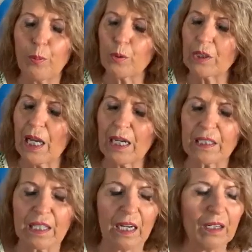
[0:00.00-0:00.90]

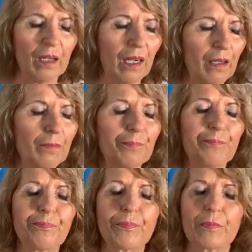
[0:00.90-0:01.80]
Protect our
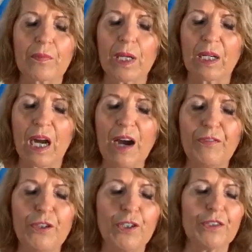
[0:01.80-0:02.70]

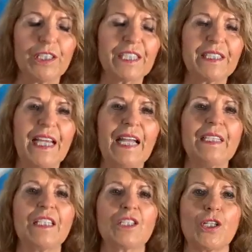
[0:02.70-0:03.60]
Governor
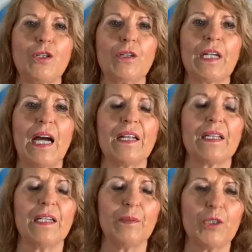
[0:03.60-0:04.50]
DeSantis, Lord God,
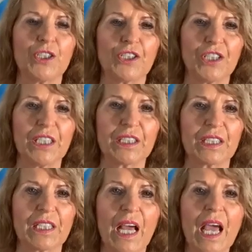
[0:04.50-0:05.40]
in the name of
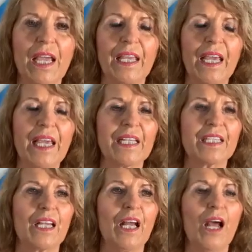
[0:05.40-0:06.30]
Jesus.
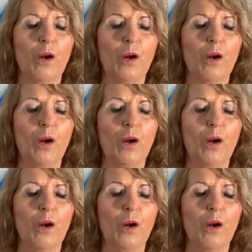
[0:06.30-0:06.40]
Yes.